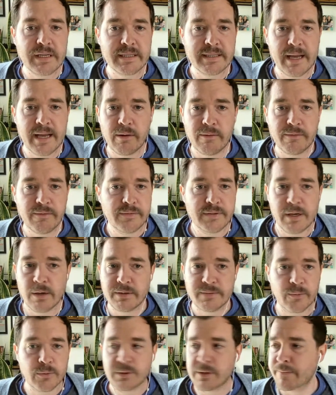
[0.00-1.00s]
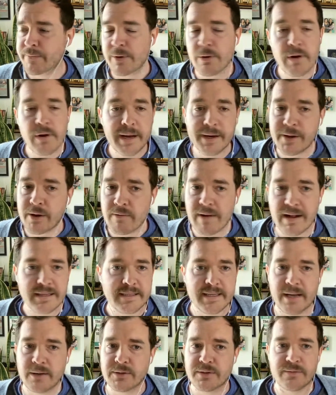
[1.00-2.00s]
Salesforce. If you're in and around
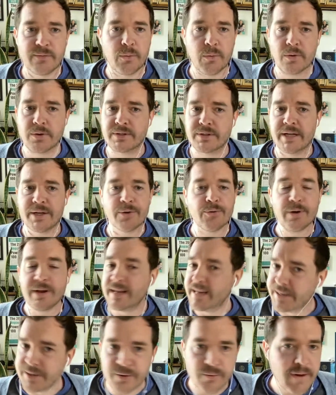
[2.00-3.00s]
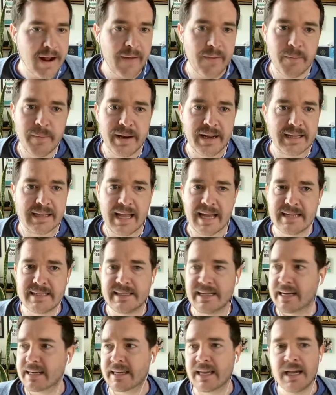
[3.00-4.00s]
Salesforce and you're in and around the
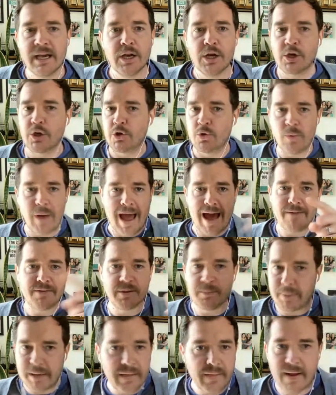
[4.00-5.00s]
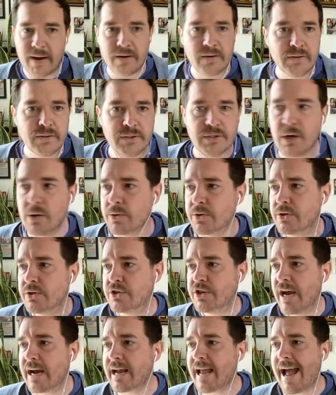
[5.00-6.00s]
Mid-Atlantic, you have to be there. So
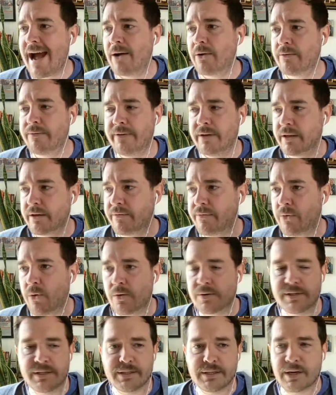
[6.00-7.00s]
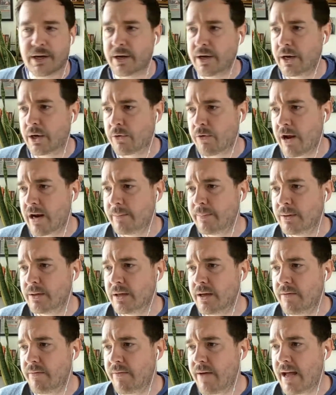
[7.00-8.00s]
check out Philly Force. It's an
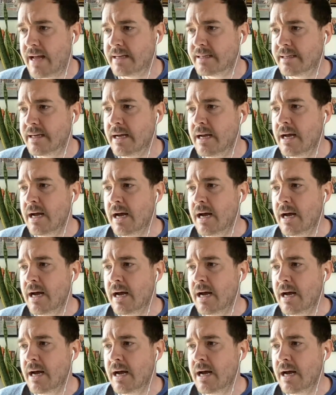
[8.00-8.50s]
incredible event.